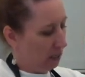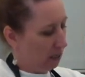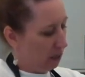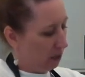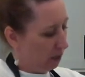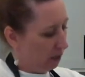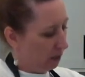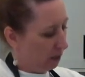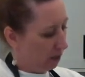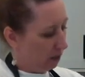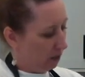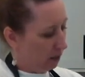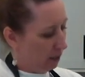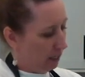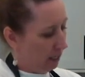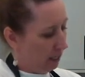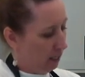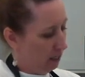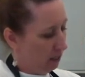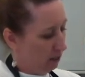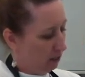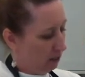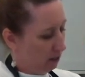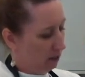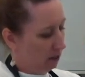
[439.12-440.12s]
All right,
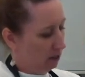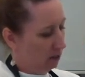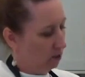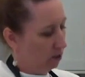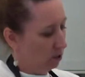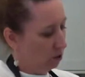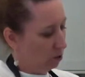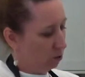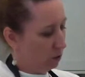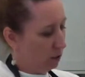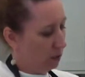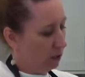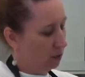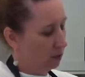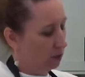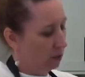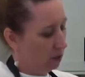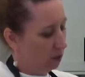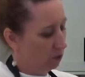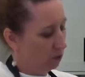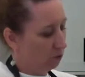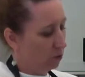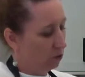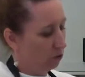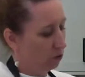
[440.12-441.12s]
I'm squeezing,
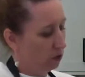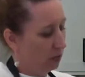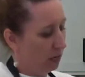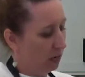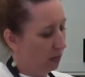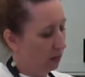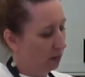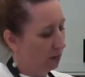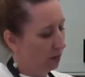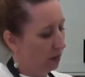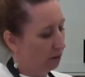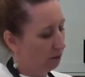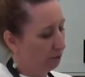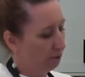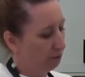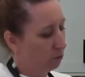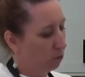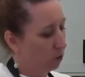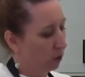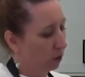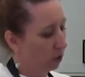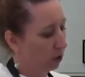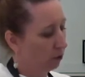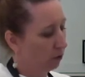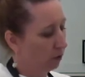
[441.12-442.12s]
rotating that
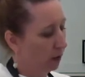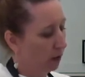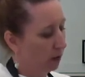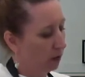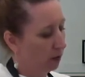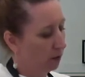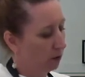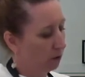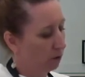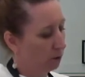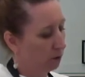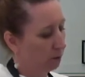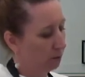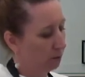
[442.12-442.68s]
fork around,